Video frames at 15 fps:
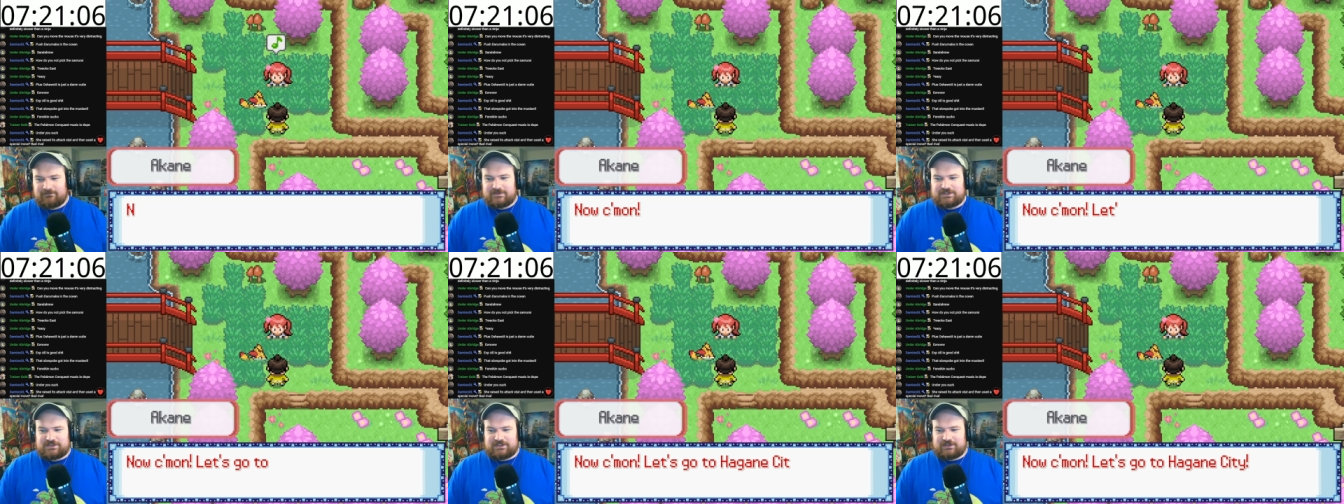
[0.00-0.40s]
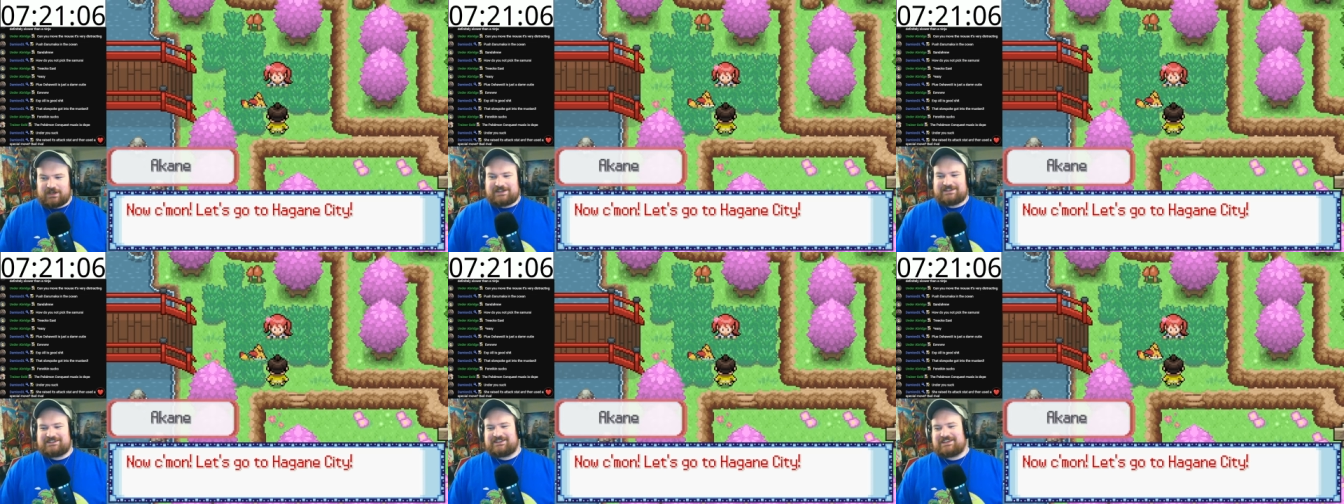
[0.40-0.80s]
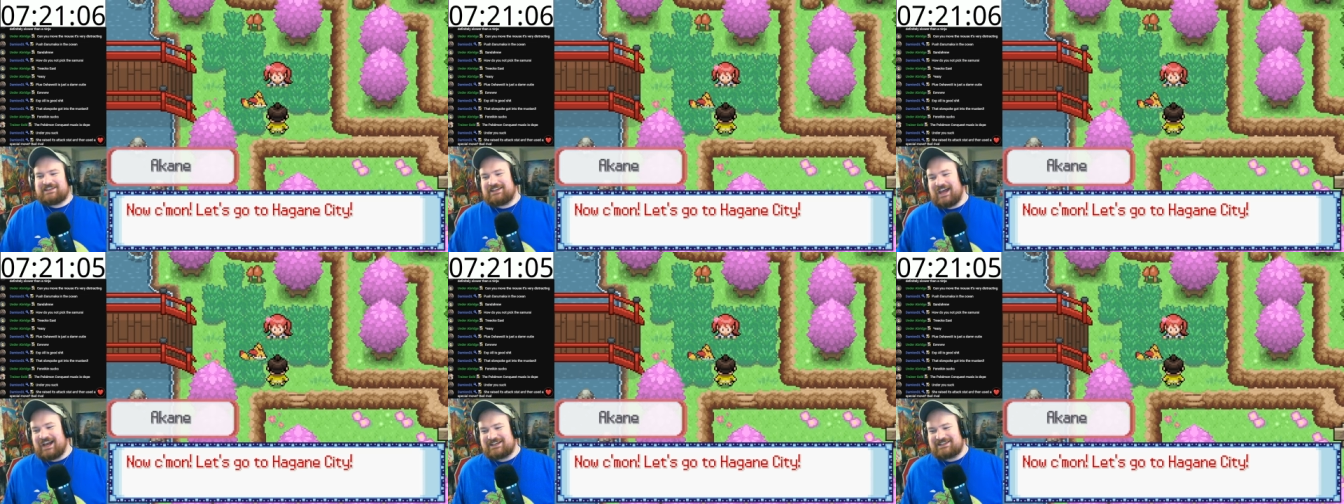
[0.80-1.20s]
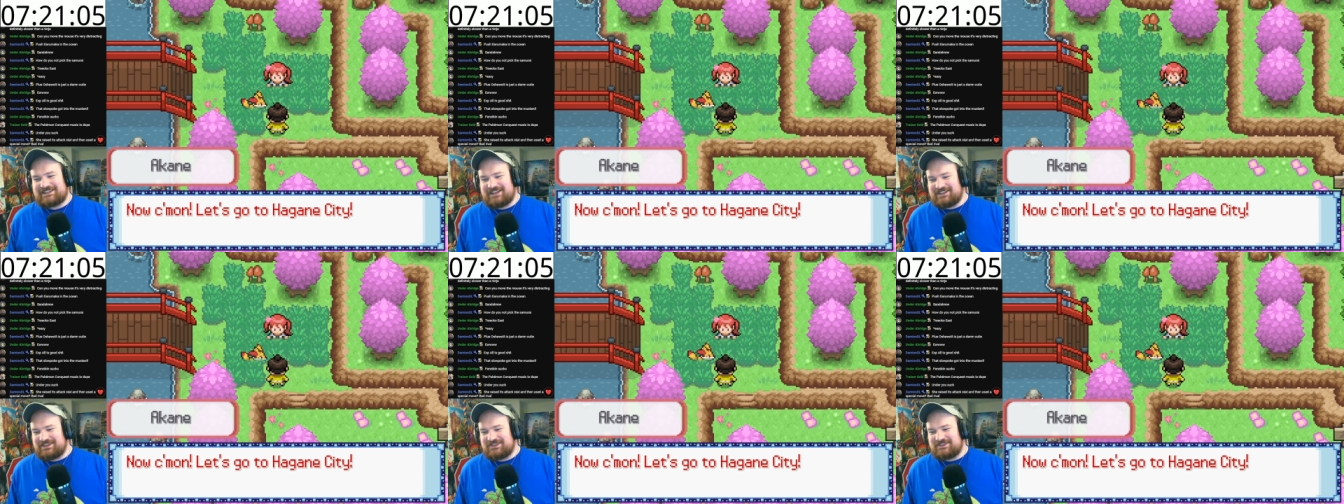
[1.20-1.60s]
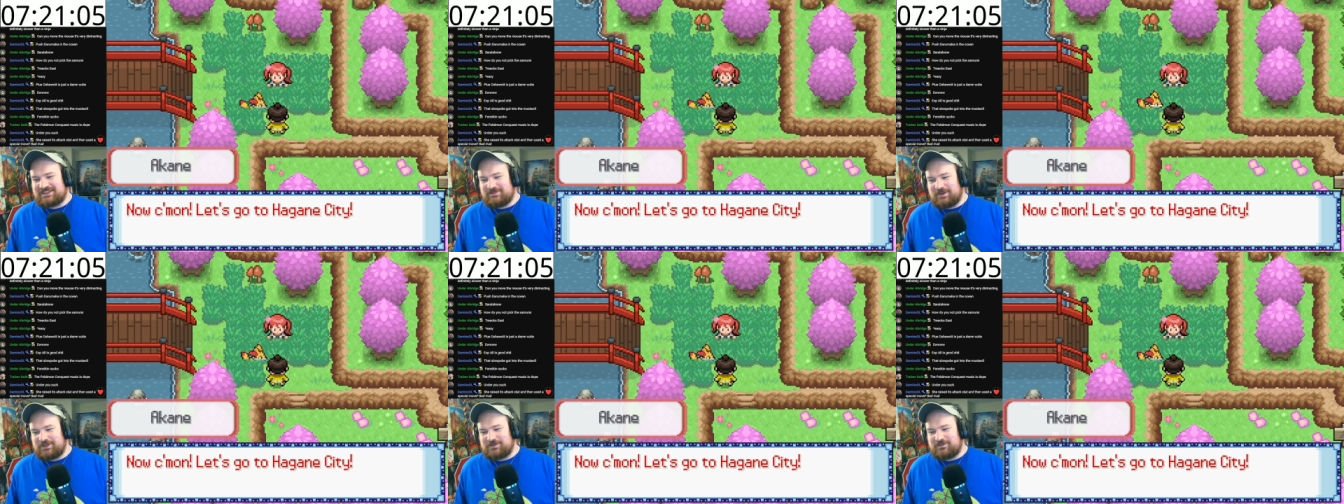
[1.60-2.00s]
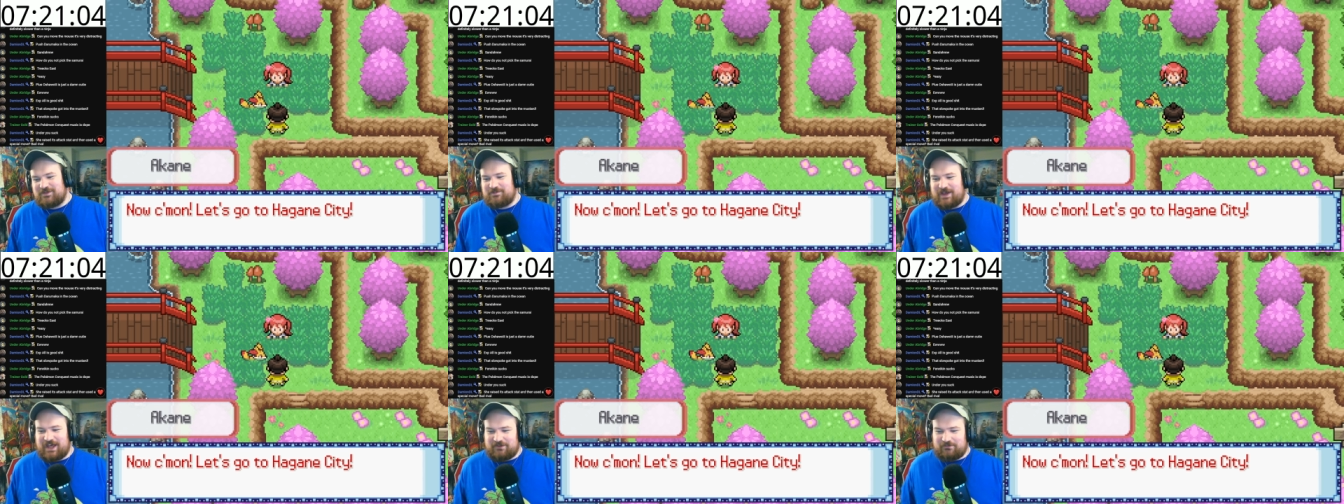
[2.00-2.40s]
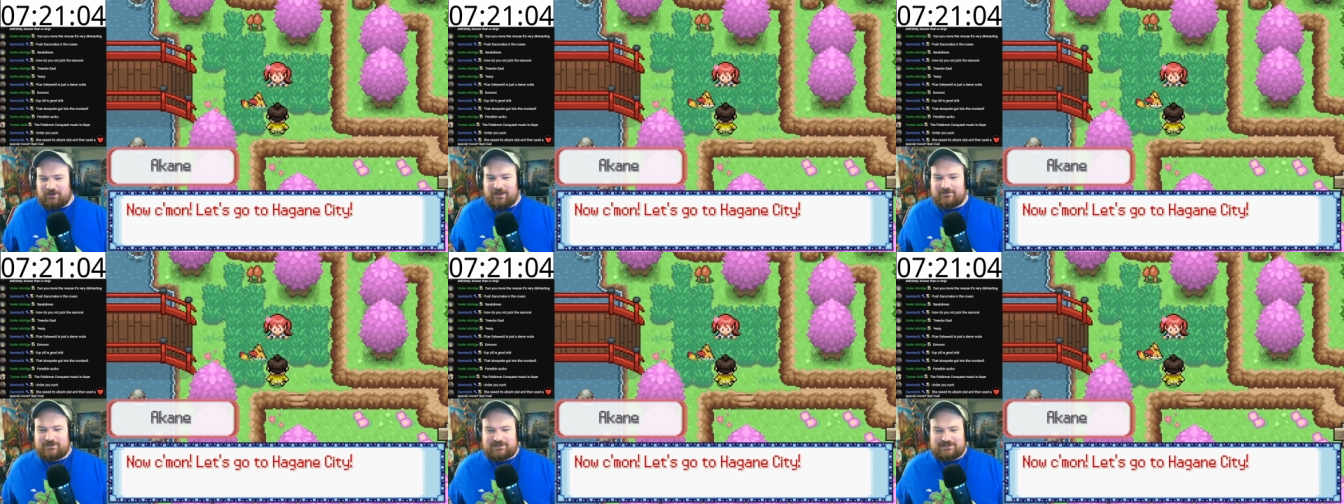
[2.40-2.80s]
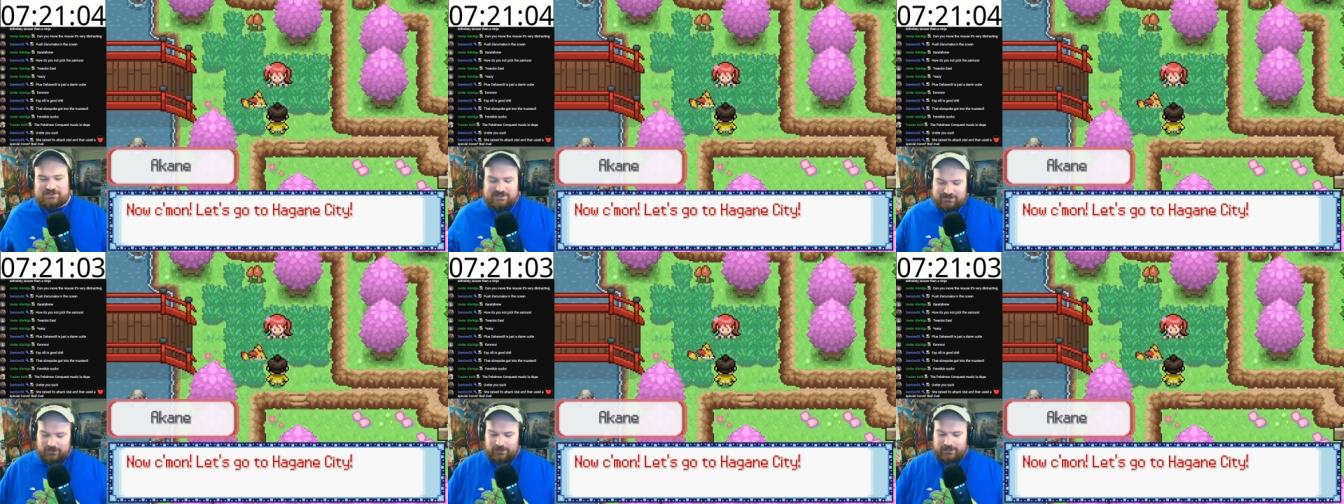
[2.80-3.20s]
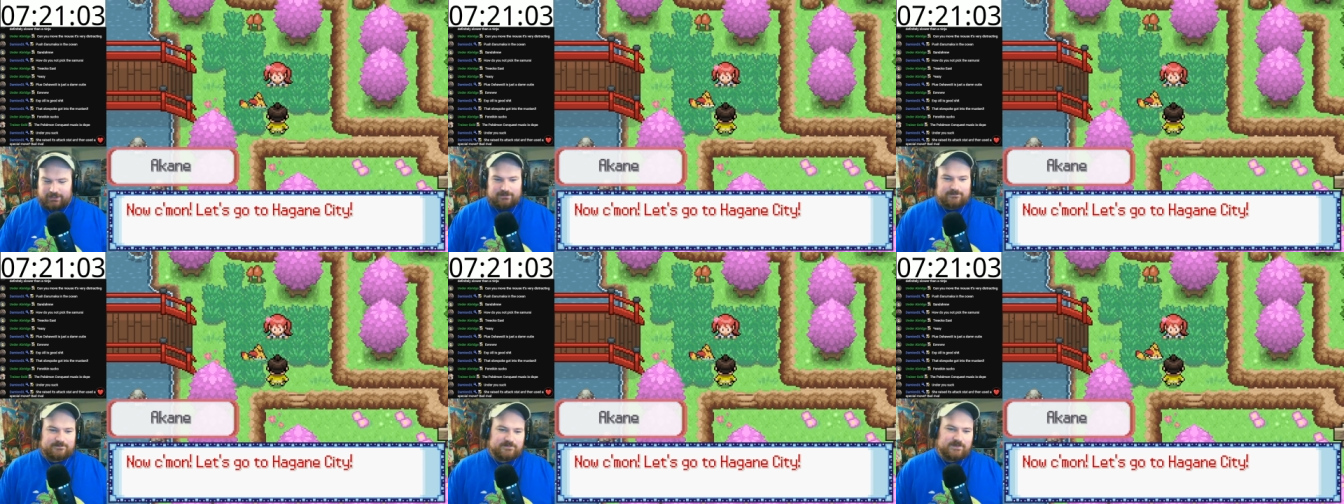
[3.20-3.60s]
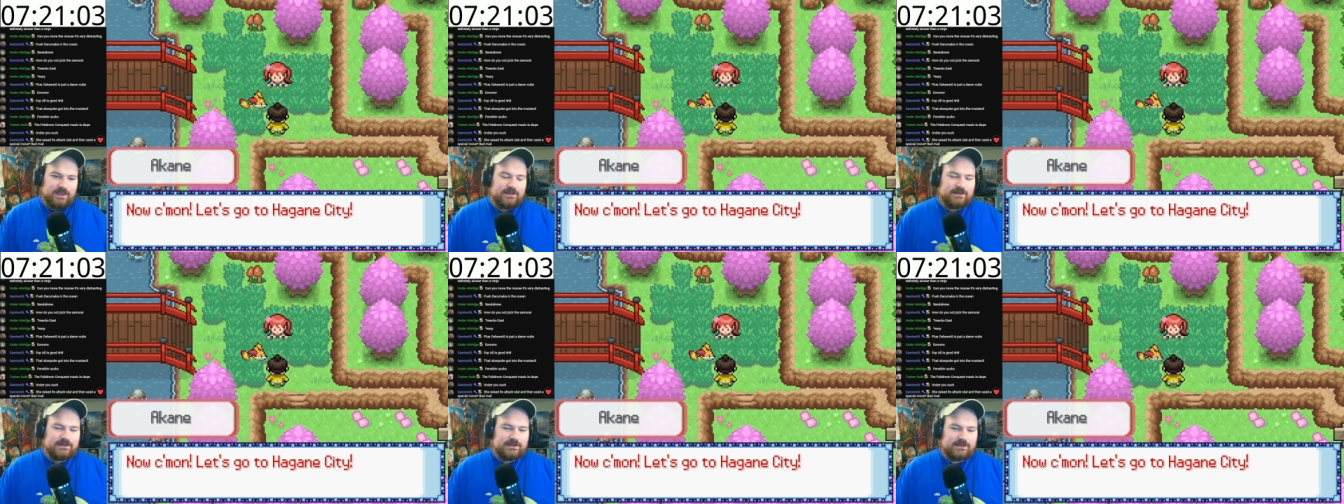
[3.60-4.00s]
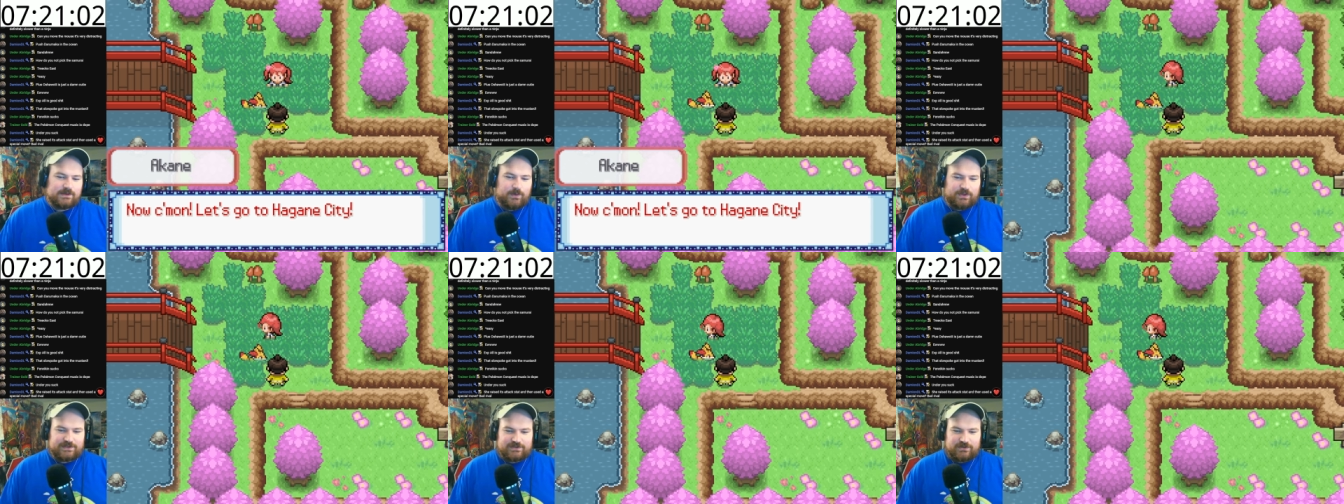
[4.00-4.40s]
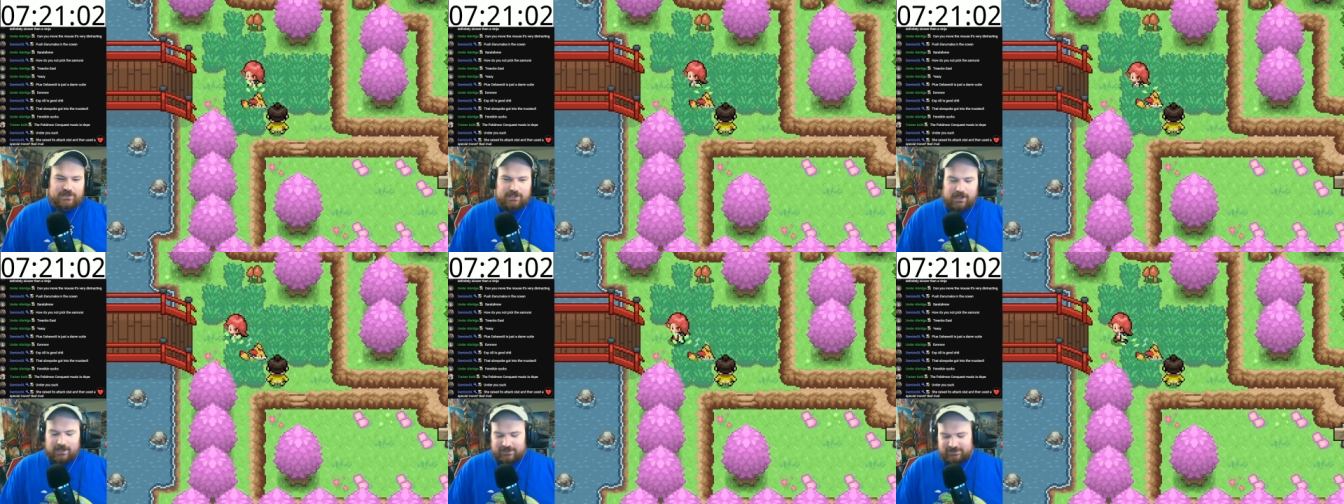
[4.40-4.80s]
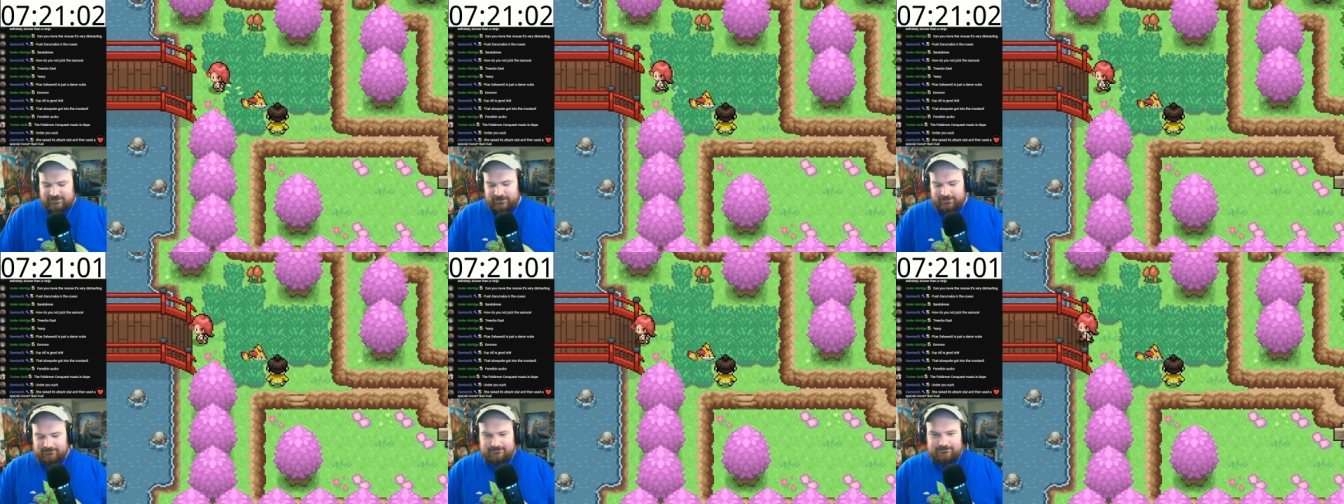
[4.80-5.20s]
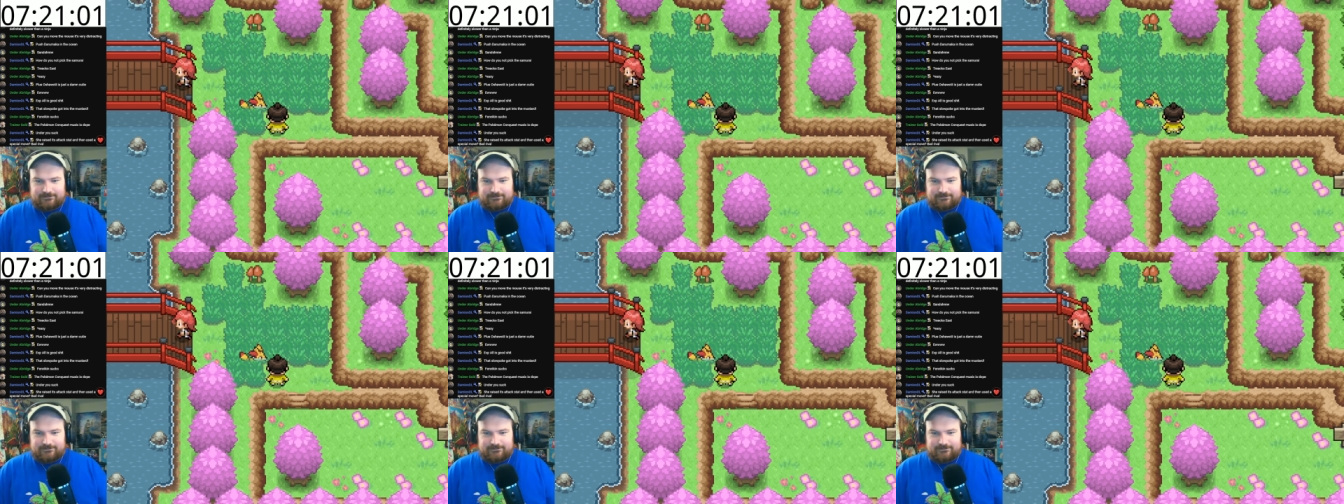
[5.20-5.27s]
She raises attack stat and then used a special move. Bad rival. She's learning. Come on, let's go to Hagane City.